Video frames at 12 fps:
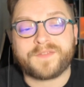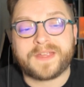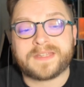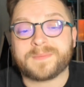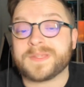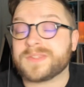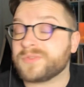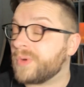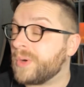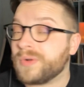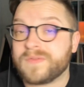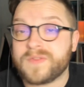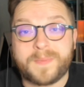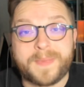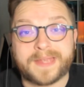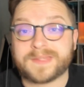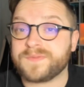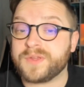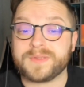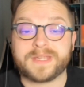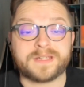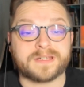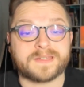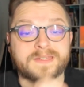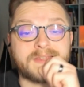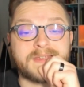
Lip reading: fandom has grown over the past few years.